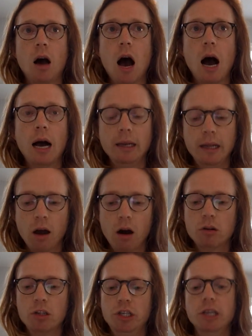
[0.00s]

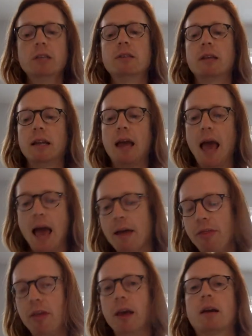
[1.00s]
ideologies and
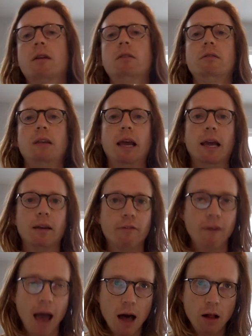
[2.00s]
ethics and
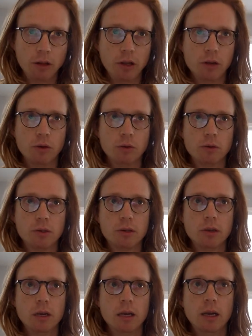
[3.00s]
values,